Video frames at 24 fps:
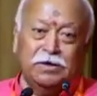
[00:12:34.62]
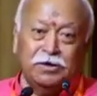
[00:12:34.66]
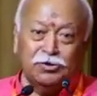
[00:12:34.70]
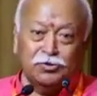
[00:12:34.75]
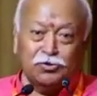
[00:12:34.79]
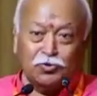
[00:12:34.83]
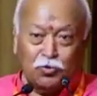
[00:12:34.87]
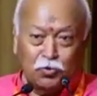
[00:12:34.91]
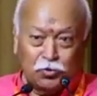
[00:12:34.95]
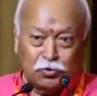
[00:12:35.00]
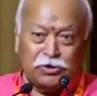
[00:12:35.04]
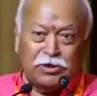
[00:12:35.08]

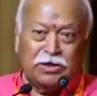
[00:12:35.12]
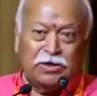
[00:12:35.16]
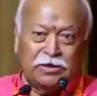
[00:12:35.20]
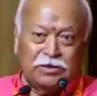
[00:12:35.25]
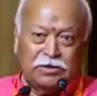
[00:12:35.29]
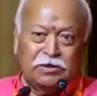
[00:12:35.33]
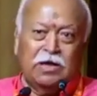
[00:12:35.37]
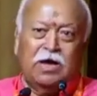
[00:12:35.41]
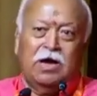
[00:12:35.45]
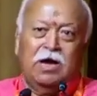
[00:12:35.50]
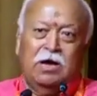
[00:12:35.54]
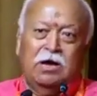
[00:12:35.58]
That is
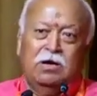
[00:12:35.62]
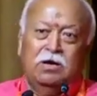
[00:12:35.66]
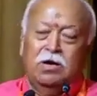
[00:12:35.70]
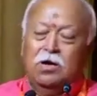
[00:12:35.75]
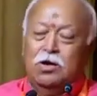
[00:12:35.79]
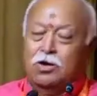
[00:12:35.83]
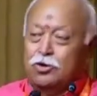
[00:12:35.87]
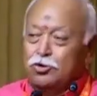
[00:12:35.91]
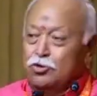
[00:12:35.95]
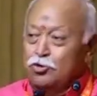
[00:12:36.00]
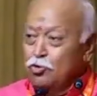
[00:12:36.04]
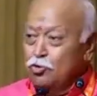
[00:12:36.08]
kushalata.
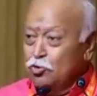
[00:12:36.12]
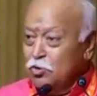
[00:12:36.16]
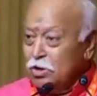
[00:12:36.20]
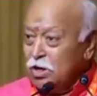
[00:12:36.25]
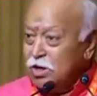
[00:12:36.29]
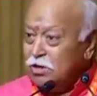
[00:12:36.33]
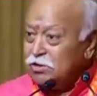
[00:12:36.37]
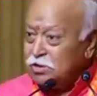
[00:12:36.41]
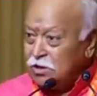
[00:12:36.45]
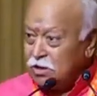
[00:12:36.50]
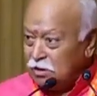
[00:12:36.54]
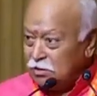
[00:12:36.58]

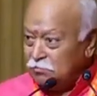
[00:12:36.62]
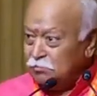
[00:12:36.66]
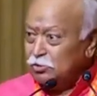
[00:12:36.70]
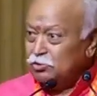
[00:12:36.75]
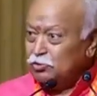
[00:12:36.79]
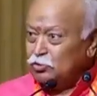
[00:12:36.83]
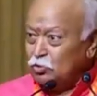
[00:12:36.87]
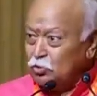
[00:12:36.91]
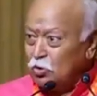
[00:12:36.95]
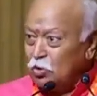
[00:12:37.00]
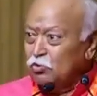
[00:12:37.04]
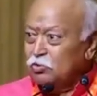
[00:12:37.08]
Yoga
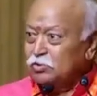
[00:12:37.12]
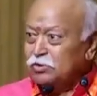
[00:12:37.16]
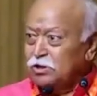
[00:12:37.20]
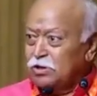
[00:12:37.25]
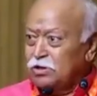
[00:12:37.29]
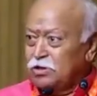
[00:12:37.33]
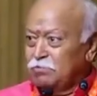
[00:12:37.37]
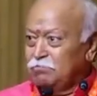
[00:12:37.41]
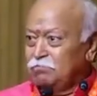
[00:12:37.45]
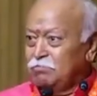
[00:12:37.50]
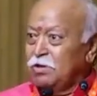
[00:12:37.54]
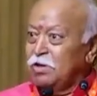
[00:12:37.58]
karmasu
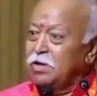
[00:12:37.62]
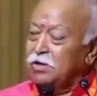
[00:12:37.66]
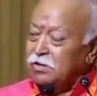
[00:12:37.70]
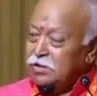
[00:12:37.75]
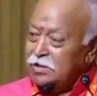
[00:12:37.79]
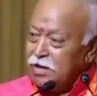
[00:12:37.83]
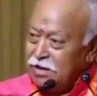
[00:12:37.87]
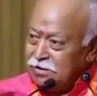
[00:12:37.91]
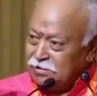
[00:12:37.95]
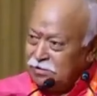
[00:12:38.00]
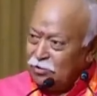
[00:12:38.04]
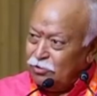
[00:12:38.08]
kaushalam.
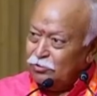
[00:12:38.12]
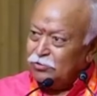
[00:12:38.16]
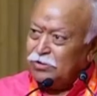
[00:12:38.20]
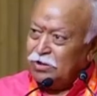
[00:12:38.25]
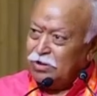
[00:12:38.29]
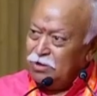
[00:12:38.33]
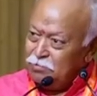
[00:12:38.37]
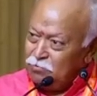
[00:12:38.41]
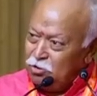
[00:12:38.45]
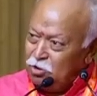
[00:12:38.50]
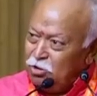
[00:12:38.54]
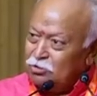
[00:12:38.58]
That
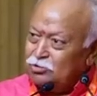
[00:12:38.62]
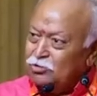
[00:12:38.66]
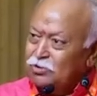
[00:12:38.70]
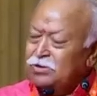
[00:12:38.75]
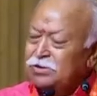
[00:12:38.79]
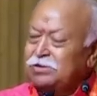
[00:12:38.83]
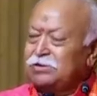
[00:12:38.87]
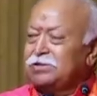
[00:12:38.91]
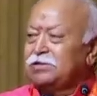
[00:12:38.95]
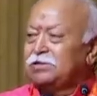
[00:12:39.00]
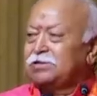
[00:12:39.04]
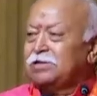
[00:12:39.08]
kaushalam
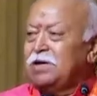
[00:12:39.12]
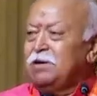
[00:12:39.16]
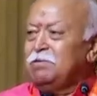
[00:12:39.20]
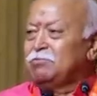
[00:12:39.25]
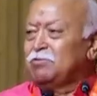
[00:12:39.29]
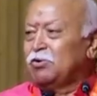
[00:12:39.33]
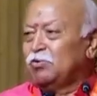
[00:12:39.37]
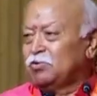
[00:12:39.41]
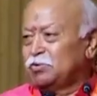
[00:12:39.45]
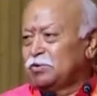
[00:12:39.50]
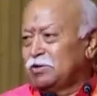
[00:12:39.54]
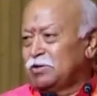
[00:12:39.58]
also is the
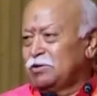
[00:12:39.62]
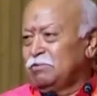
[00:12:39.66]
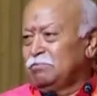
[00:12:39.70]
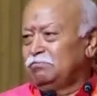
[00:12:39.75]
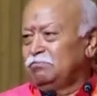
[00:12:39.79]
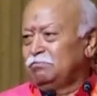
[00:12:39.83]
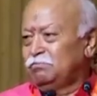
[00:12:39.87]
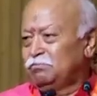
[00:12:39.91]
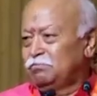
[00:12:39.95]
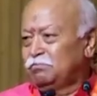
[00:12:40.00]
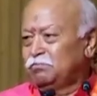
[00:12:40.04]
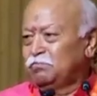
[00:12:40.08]
same
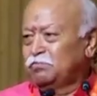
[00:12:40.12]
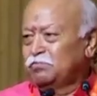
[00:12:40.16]
kaushalam.